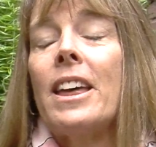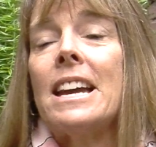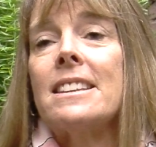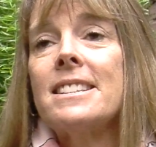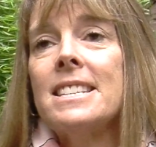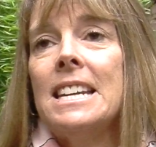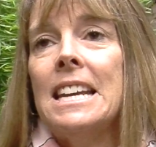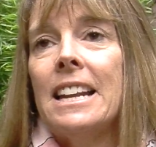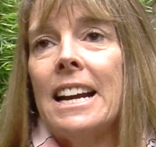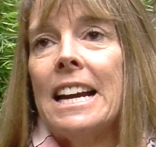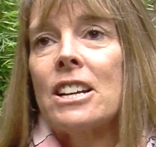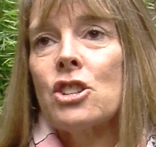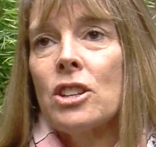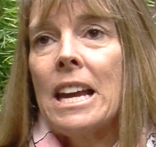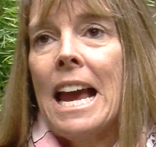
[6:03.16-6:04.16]
that scene, I
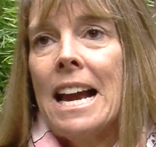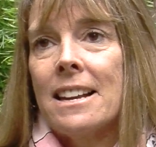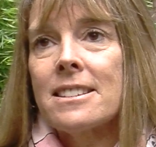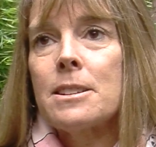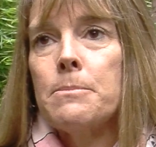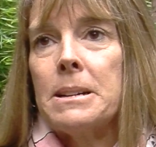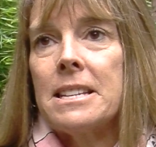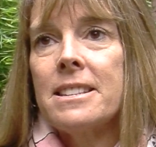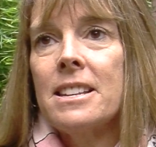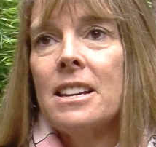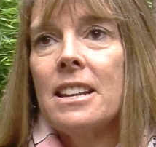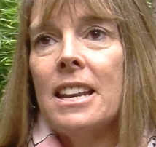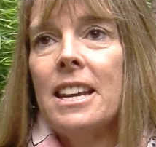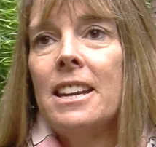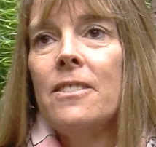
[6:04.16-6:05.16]
actually asked my
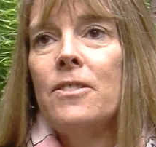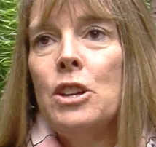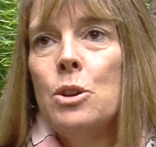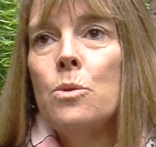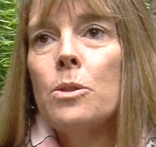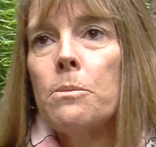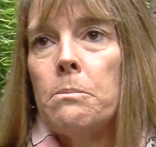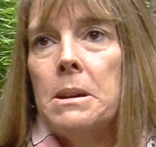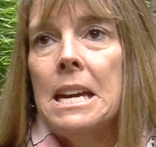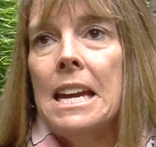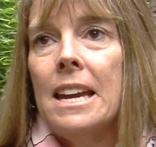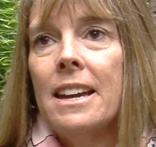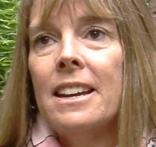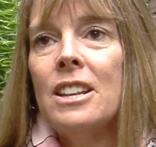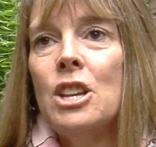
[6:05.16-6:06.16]
son, if you were
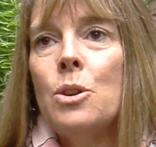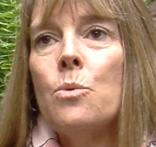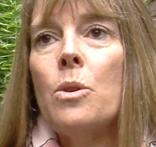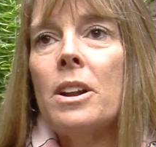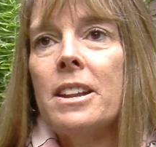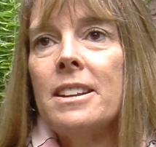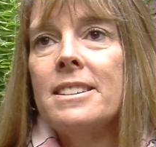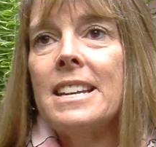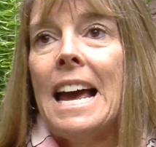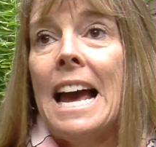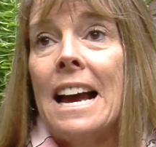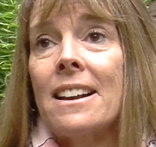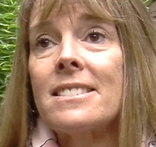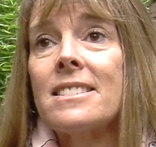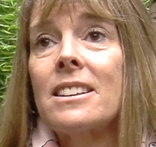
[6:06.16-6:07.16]
me and you wanted to
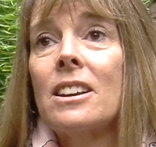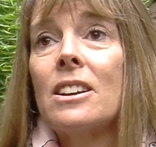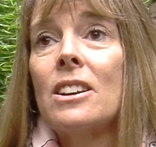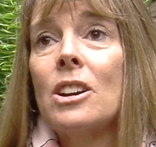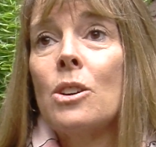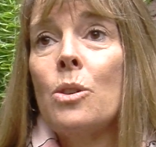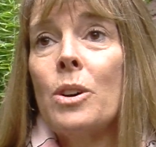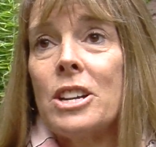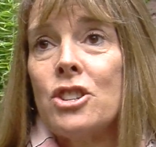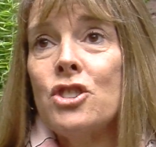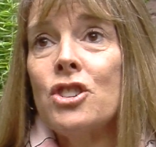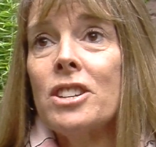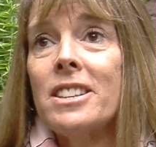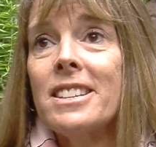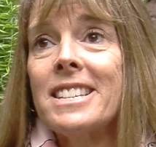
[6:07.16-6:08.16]
ask
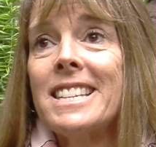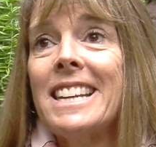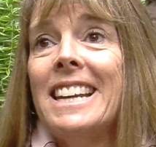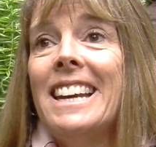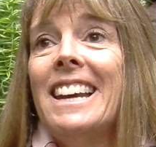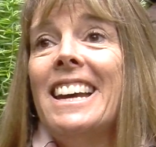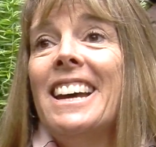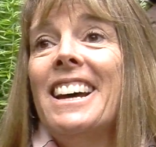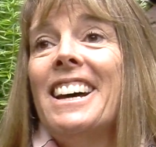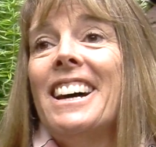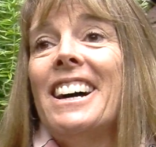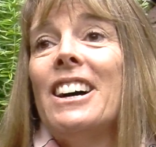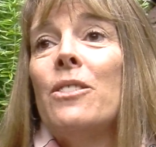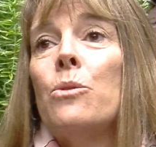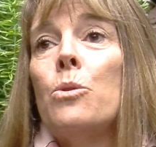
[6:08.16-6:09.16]
questions,
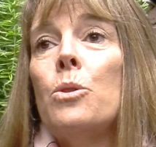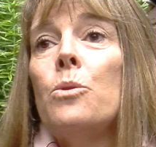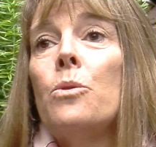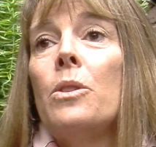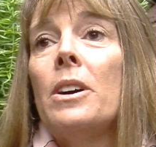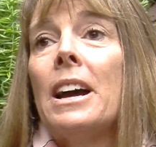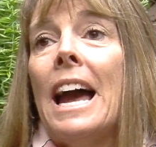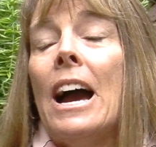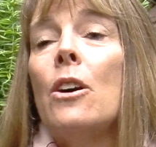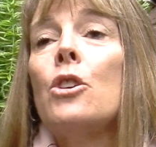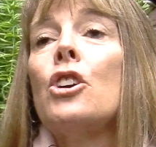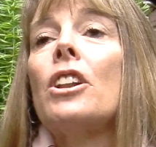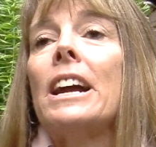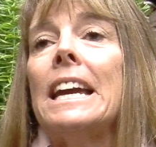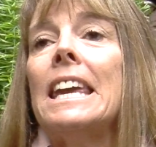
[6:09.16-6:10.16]
how
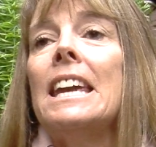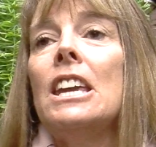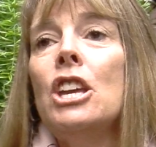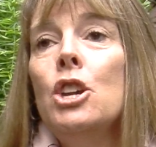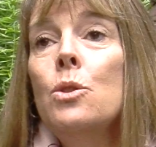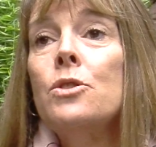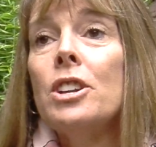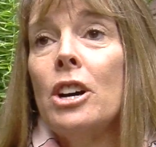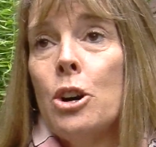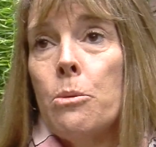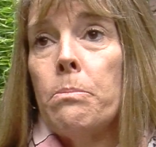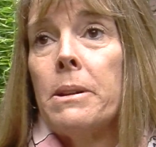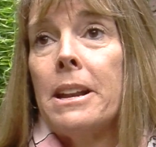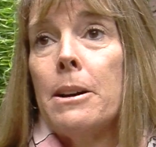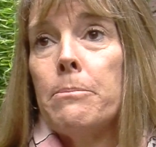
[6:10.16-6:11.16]
could I get you to
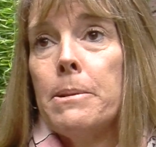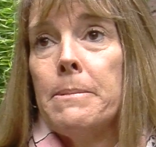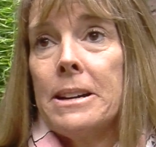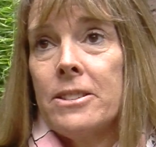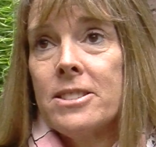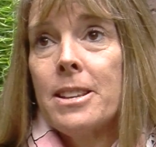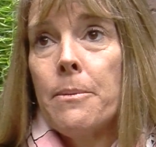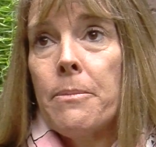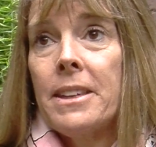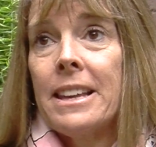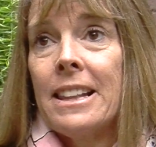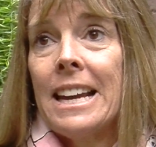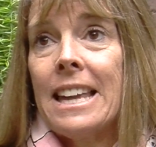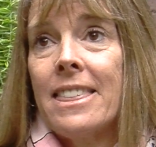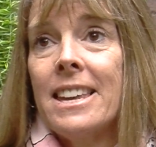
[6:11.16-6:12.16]
open up about something
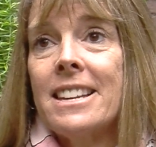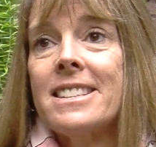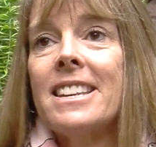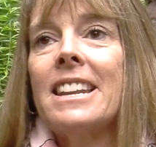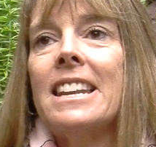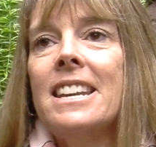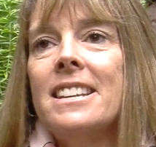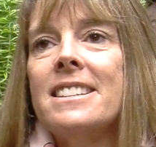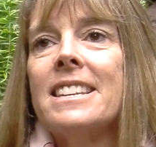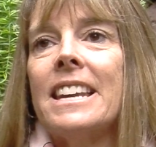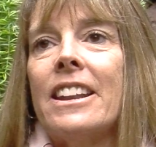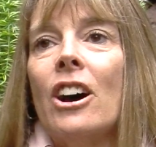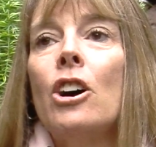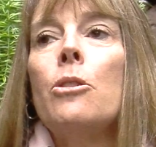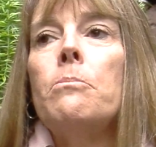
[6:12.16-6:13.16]
like this? And he
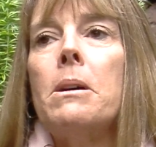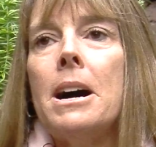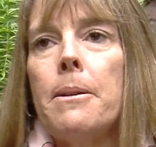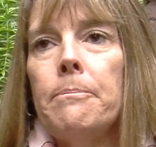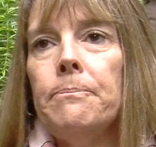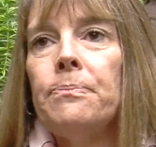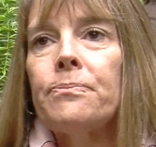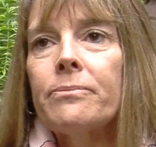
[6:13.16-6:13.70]
said, oh, Mom,